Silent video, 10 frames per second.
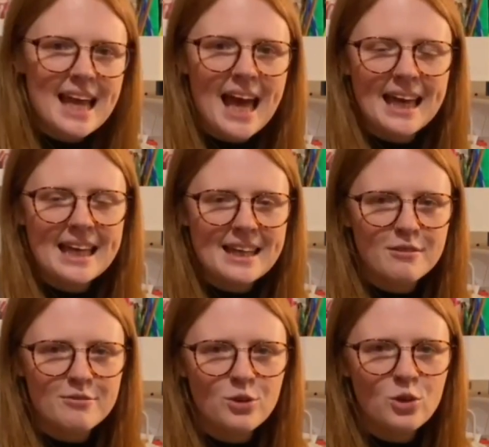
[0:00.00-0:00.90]
a
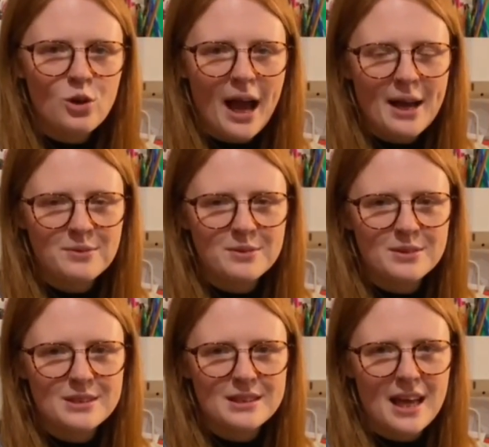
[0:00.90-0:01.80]

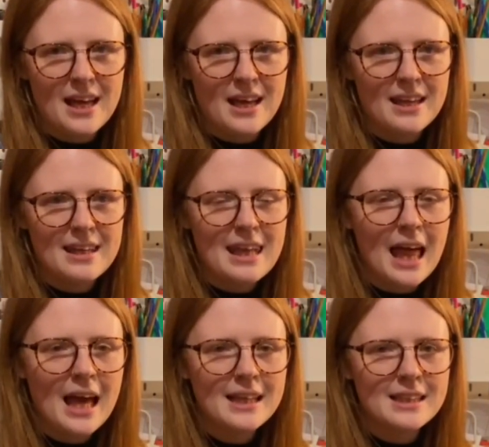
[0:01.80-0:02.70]
4-ounce
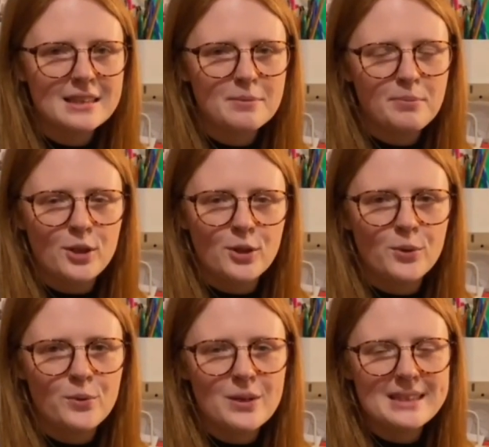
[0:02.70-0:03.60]
light
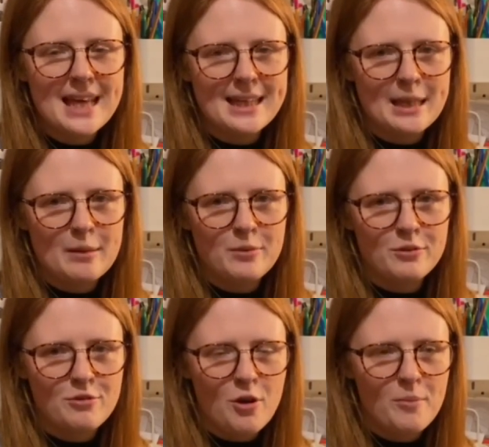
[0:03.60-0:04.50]
blue denim
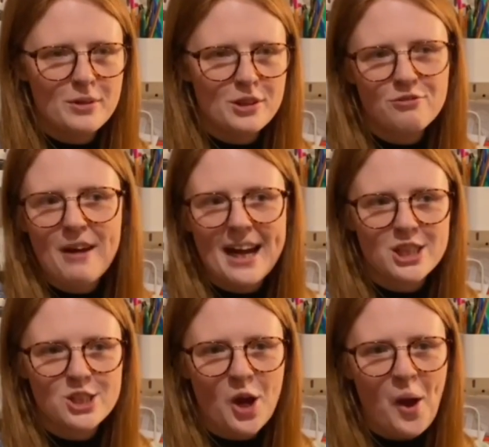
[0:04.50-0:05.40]
from the Rag
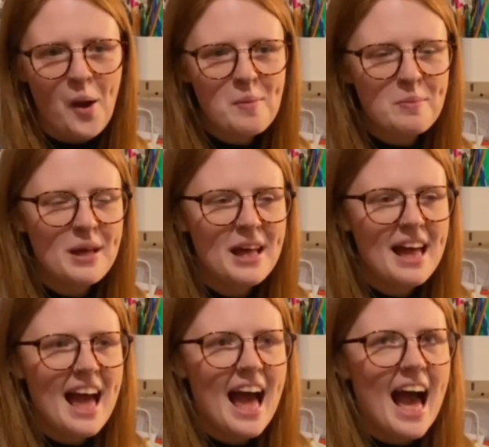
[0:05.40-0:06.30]
Shop.
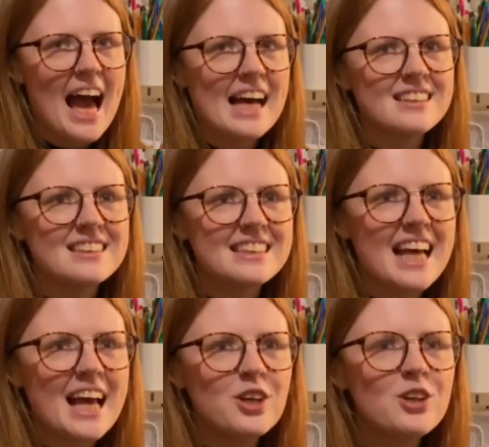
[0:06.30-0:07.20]
And
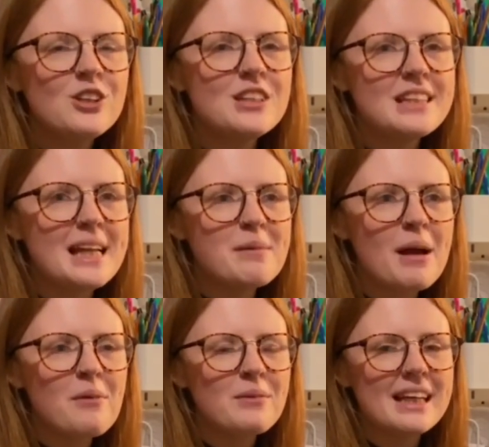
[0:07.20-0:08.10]
I cut the denim
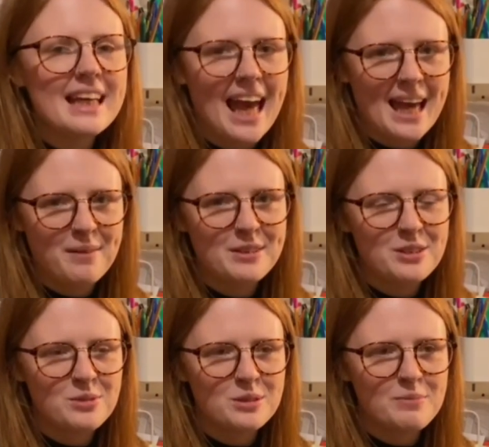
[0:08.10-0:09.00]
out when it came,
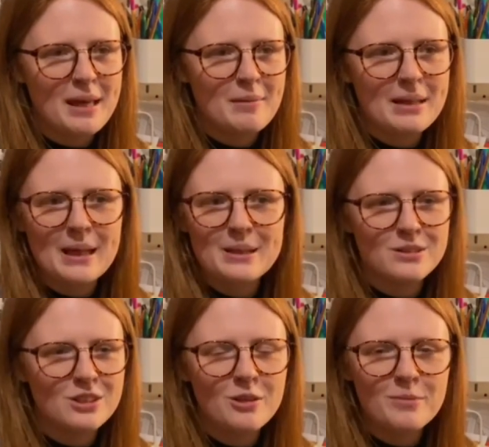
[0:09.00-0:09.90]
which was maybe like
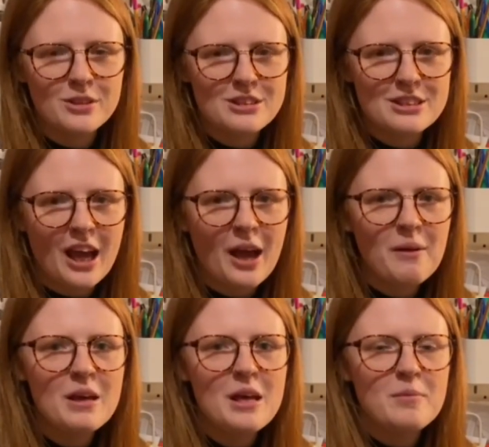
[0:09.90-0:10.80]
2 months ago,
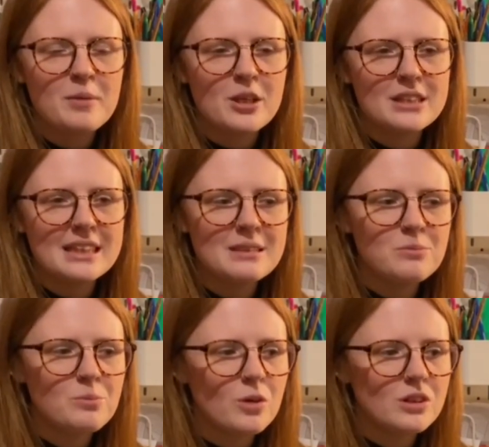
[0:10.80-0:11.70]
because I
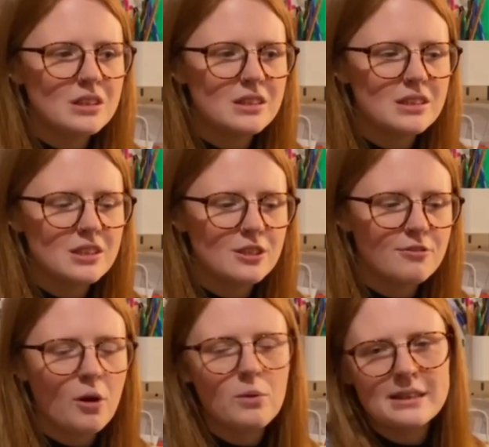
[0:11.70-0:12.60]
didn't want to
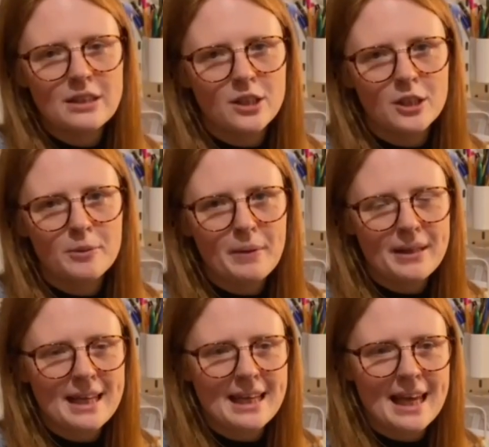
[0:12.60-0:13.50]
fold it up
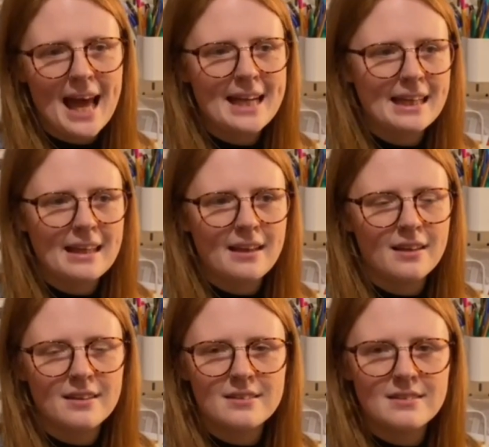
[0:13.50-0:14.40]
and then get any
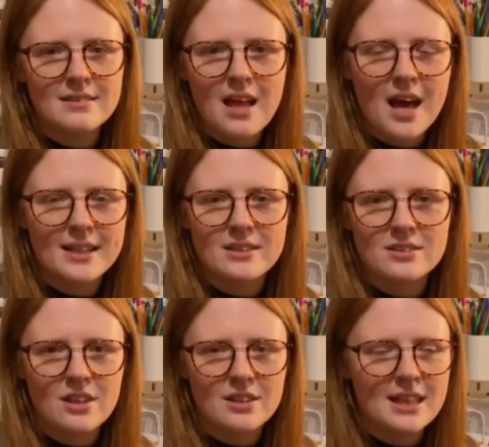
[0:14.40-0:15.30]
lines
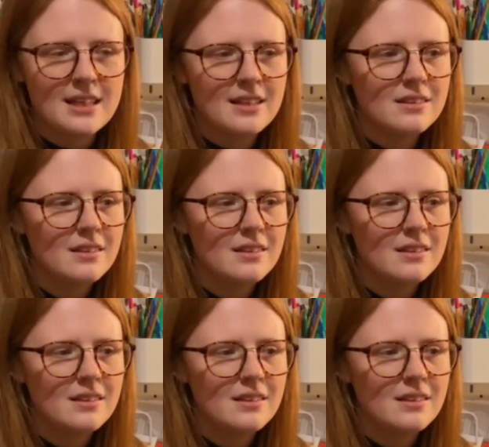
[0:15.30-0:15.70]
on it.